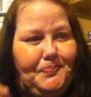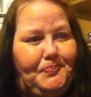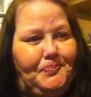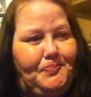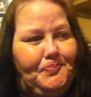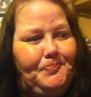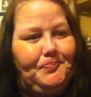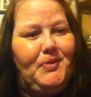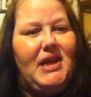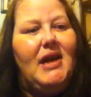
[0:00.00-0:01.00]

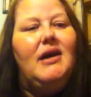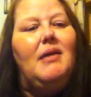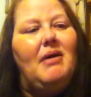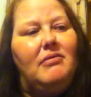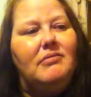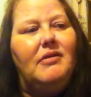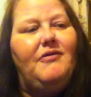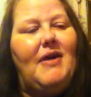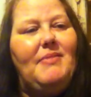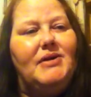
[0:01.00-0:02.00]
about
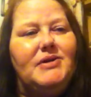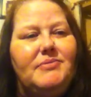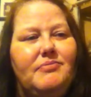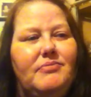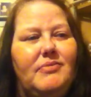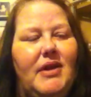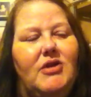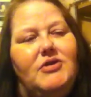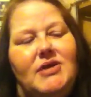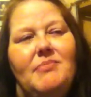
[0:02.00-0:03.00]
5 miles
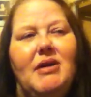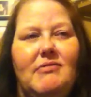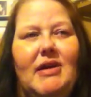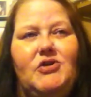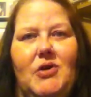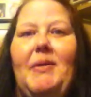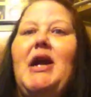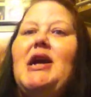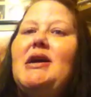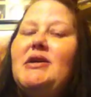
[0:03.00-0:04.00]
there, so 10-mile round trip
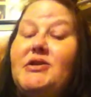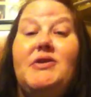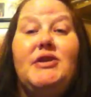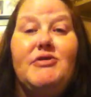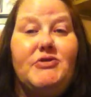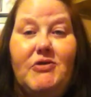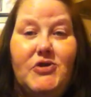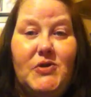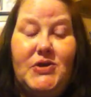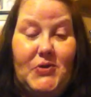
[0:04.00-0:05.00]
to the nearest
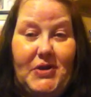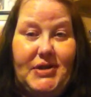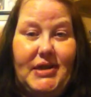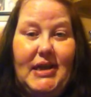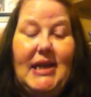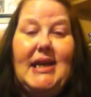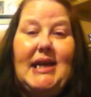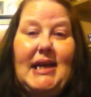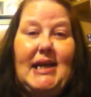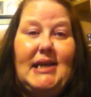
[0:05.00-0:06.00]
grocery stores.
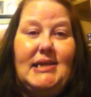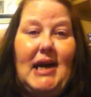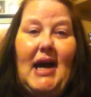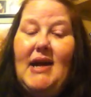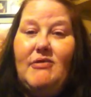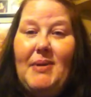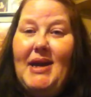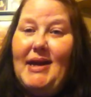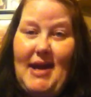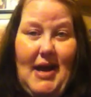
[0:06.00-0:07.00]
And I have to
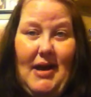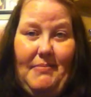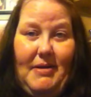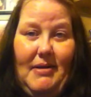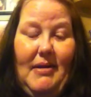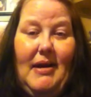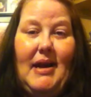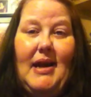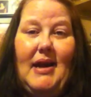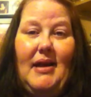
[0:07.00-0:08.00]
pay a cab.
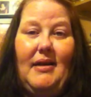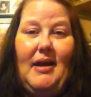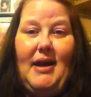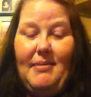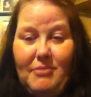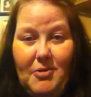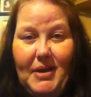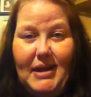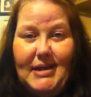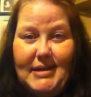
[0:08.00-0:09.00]
And I am
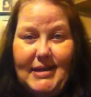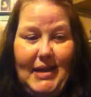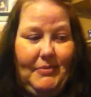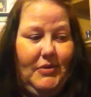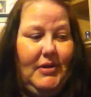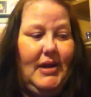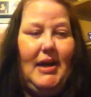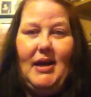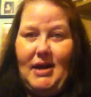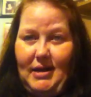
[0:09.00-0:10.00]
permanently disabled
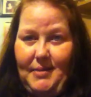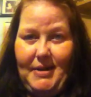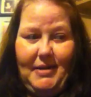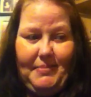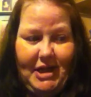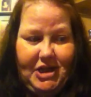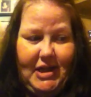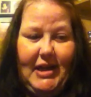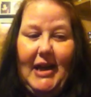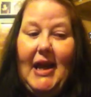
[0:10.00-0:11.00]
and on a limited
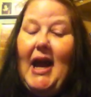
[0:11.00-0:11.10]
budget.